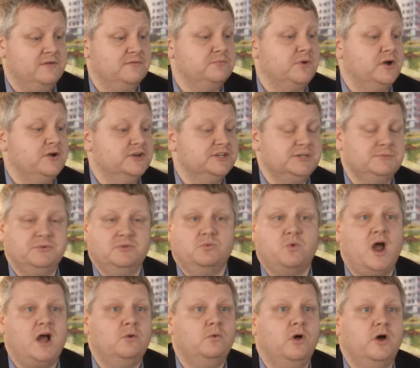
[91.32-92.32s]
have a partnership with
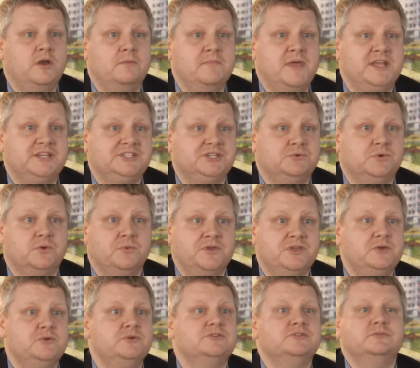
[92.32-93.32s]
Rockwell Automation where we
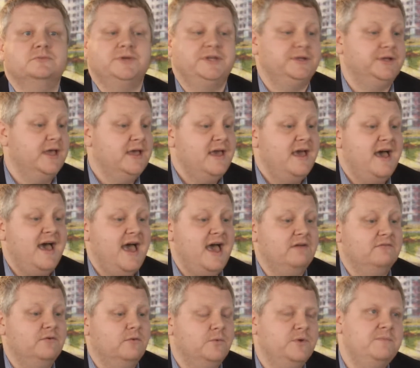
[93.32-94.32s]
usually
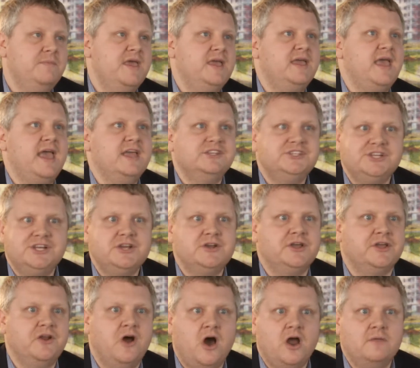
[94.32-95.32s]
have, we make
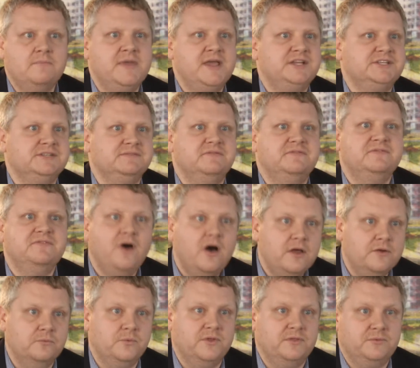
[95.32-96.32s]
engineering and automation
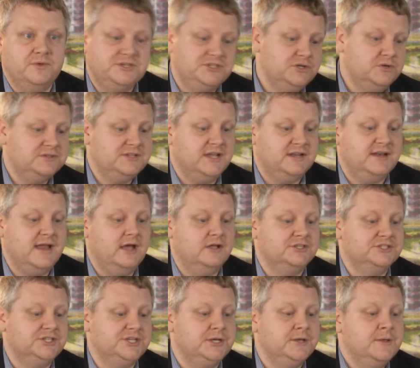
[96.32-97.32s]
fun with, we show
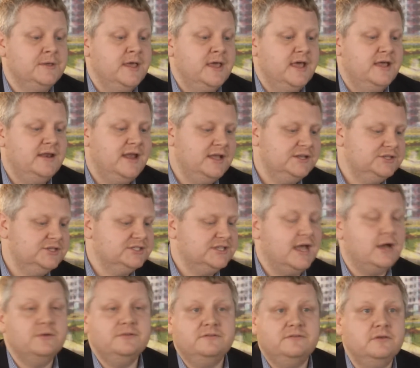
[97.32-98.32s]
technology and not just
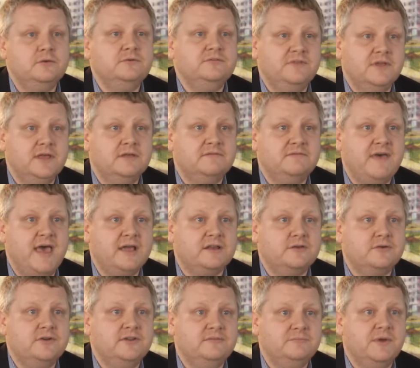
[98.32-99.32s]
how it's used in
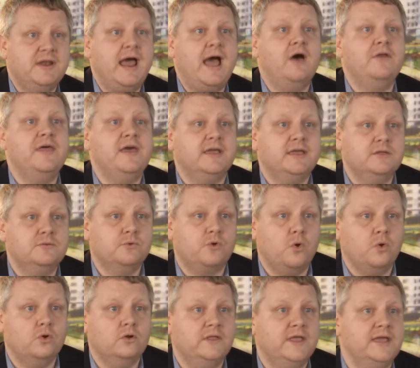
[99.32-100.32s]
factories, but how that can
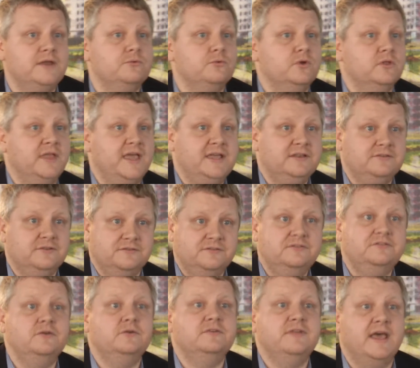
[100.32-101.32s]
correlate and relate to
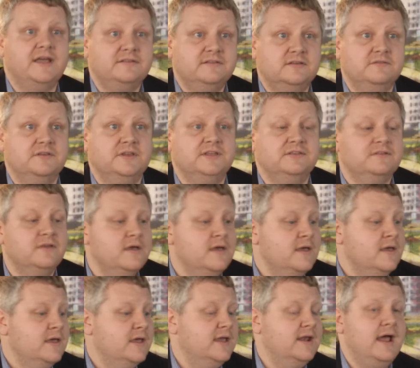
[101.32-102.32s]
student activities
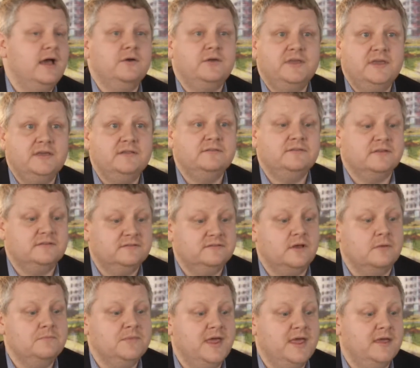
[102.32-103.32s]
and how kids can
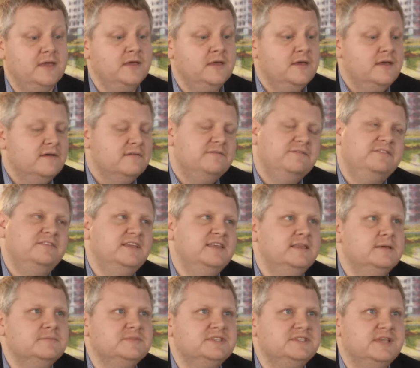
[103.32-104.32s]
someday see
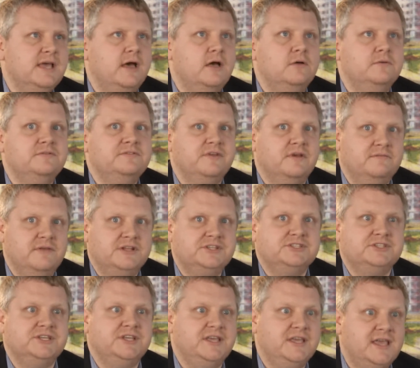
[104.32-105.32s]
themselves
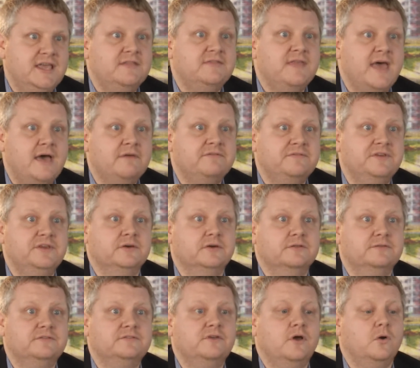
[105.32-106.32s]
eventually in that field.
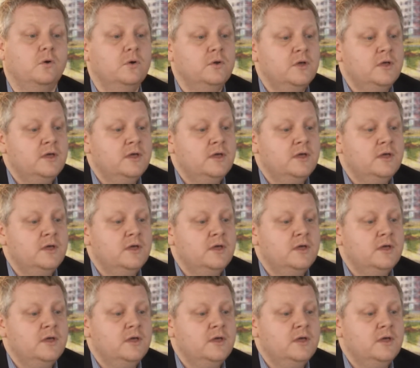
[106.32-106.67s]
So